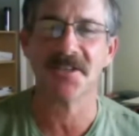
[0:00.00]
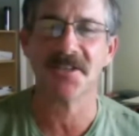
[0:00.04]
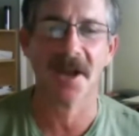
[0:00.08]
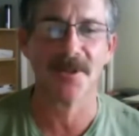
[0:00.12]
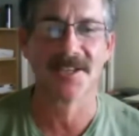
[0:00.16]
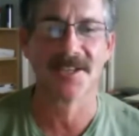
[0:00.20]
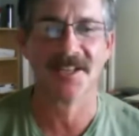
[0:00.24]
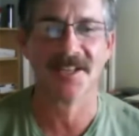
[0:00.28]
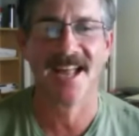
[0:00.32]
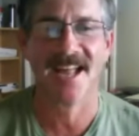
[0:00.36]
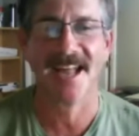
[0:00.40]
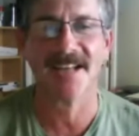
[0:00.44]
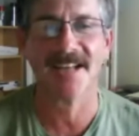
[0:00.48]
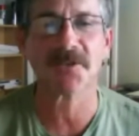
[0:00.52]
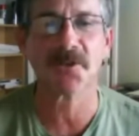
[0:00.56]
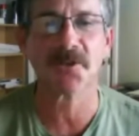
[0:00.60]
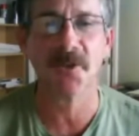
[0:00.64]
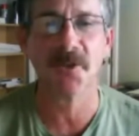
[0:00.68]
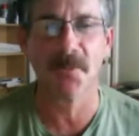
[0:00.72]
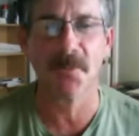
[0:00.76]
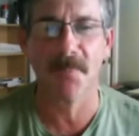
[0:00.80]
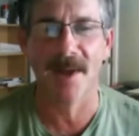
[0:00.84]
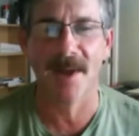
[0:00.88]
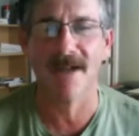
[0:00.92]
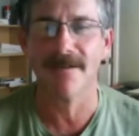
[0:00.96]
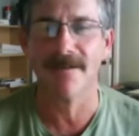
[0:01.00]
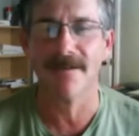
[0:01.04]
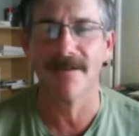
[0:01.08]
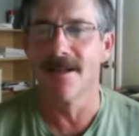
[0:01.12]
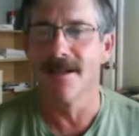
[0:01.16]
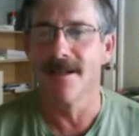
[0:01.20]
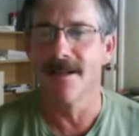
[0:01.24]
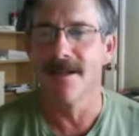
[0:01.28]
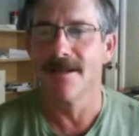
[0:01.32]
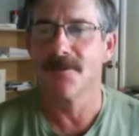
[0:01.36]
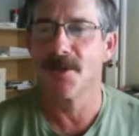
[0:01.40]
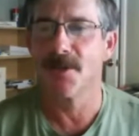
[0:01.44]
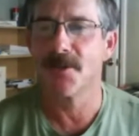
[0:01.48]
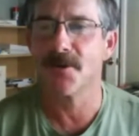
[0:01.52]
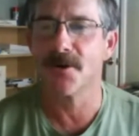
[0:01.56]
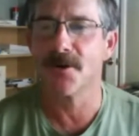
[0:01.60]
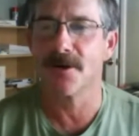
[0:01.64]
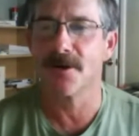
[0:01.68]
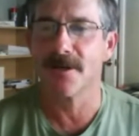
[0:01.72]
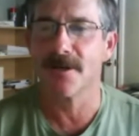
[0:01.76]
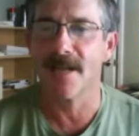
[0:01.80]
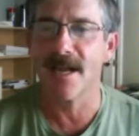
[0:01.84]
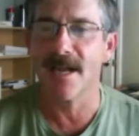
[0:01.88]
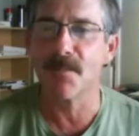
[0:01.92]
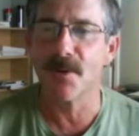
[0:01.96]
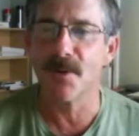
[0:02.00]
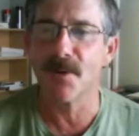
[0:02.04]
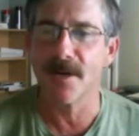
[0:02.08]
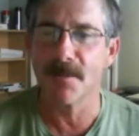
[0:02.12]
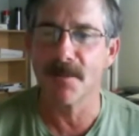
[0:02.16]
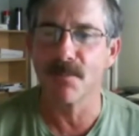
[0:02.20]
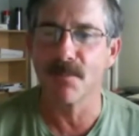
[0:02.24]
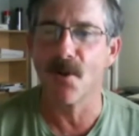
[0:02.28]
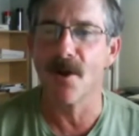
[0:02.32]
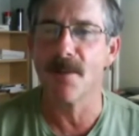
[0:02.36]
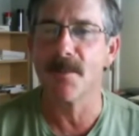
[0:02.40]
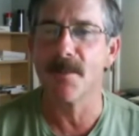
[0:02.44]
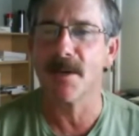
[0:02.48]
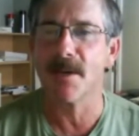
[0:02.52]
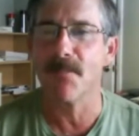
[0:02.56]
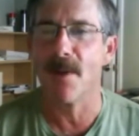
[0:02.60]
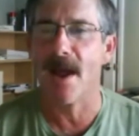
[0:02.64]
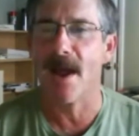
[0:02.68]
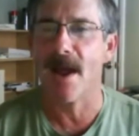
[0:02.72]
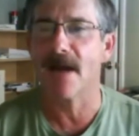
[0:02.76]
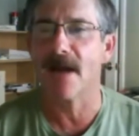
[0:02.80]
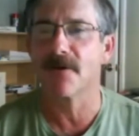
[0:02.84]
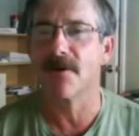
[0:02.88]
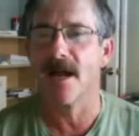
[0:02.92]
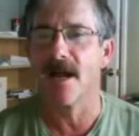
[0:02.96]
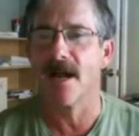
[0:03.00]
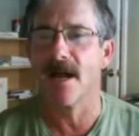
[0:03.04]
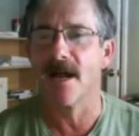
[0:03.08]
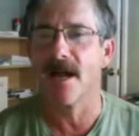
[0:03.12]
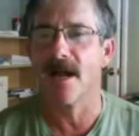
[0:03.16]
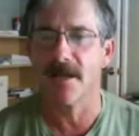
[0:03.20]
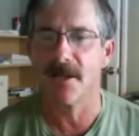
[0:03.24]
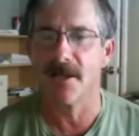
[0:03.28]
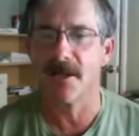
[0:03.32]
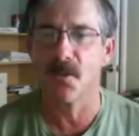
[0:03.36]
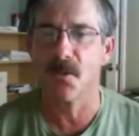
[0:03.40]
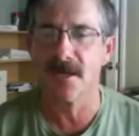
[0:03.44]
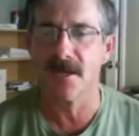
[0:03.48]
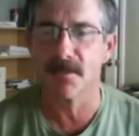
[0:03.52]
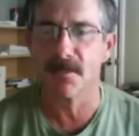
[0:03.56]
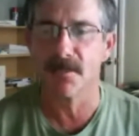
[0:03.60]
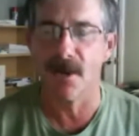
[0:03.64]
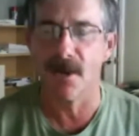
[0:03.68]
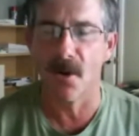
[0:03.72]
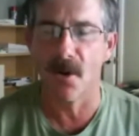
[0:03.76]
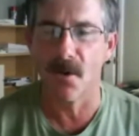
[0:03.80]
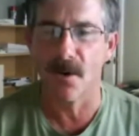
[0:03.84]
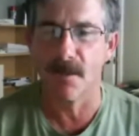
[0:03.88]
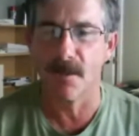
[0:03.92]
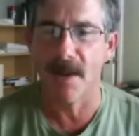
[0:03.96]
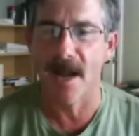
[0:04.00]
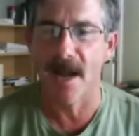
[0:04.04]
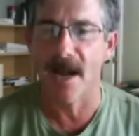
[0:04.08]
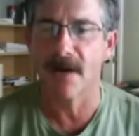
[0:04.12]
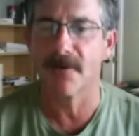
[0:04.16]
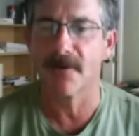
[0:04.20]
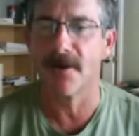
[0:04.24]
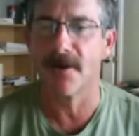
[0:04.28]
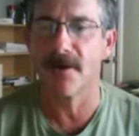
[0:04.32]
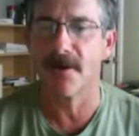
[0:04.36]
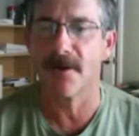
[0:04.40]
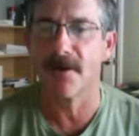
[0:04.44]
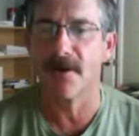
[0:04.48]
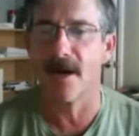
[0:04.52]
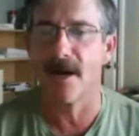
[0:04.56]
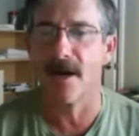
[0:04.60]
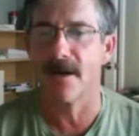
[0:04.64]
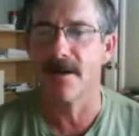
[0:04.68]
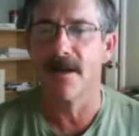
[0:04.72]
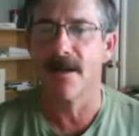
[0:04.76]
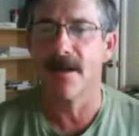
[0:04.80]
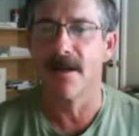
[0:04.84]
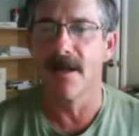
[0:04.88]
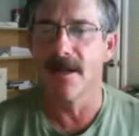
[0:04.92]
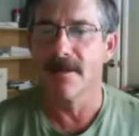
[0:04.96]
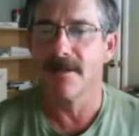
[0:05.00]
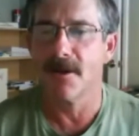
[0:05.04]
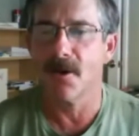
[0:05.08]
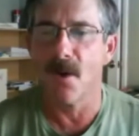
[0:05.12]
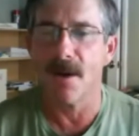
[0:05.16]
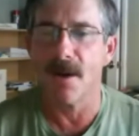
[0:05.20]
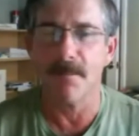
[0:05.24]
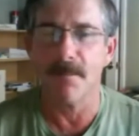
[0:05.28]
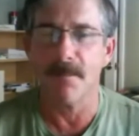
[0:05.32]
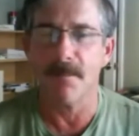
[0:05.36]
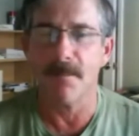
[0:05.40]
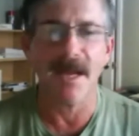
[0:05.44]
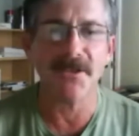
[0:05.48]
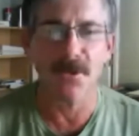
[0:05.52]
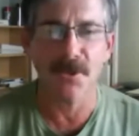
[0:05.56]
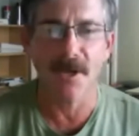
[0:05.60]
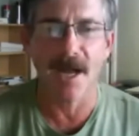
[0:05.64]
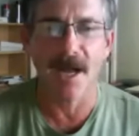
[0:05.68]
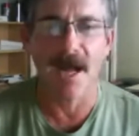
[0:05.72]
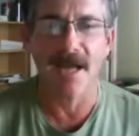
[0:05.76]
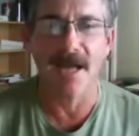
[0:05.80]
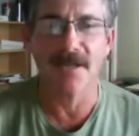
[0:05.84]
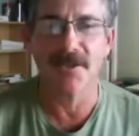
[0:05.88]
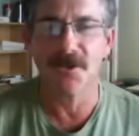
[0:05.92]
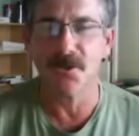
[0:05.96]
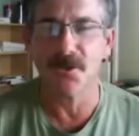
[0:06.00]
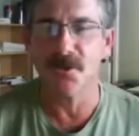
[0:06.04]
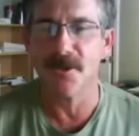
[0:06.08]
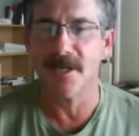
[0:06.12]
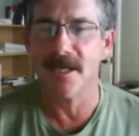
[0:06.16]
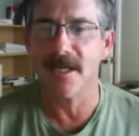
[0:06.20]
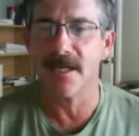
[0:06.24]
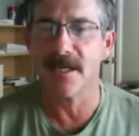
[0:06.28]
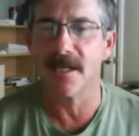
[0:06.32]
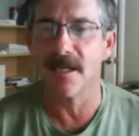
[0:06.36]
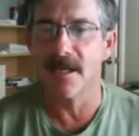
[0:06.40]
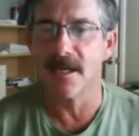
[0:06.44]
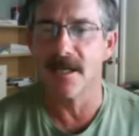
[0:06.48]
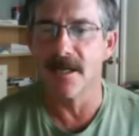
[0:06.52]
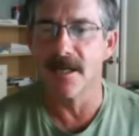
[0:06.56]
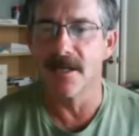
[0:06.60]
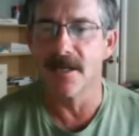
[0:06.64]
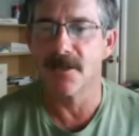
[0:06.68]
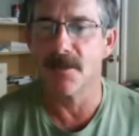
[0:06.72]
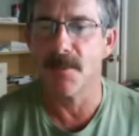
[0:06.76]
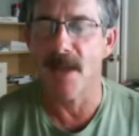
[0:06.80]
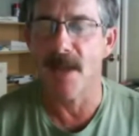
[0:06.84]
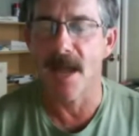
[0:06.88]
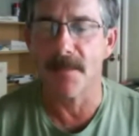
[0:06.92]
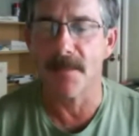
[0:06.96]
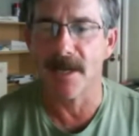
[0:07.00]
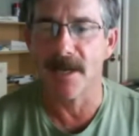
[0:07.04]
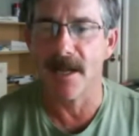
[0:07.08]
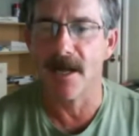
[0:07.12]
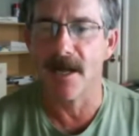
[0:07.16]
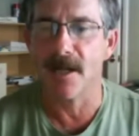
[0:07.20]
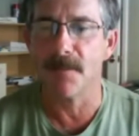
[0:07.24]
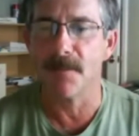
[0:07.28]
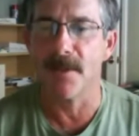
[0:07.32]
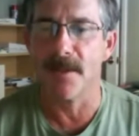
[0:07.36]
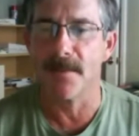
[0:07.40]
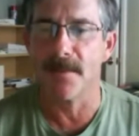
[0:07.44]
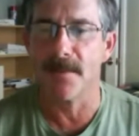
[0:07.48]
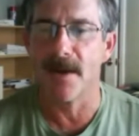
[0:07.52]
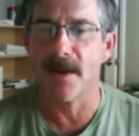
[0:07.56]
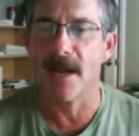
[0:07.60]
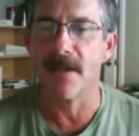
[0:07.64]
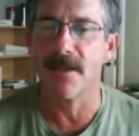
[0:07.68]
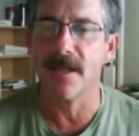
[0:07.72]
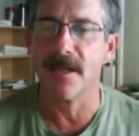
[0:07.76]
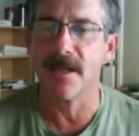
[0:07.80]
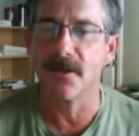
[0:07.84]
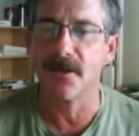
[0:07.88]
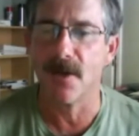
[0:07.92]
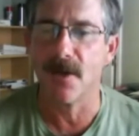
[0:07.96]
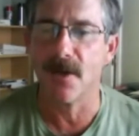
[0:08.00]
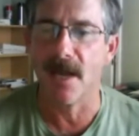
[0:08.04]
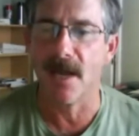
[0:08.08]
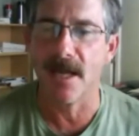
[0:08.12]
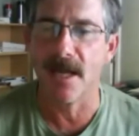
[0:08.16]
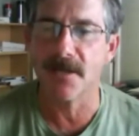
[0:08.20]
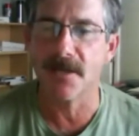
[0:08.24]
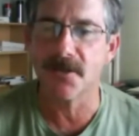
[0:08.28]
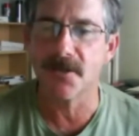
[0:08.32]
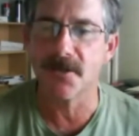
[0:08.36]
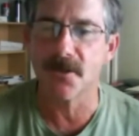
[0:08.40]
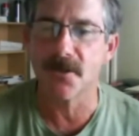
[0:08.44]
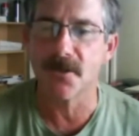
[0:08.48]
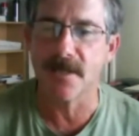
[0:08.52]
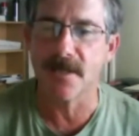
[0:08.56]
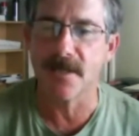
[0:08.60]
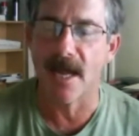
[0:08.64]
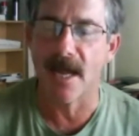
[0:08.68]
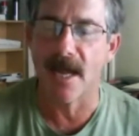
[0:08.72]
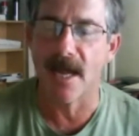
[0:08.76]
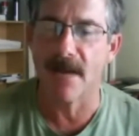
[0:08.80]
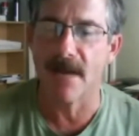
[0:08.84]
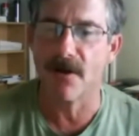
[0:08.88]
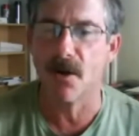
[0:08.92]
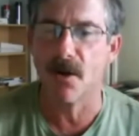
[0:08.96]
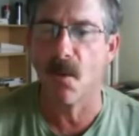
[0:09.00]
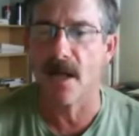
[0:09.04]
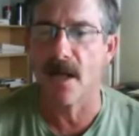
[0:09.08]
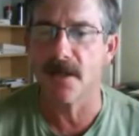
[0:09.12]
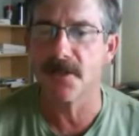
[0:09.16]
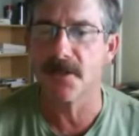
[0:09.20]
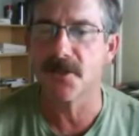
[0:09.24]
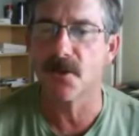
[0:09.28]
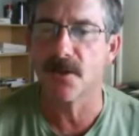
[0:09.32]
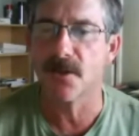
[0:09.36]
I was going to ask you about, with your labor and employment background and the whistleblower background, what made you guys unique to be able to help them, and I think you answered that very well.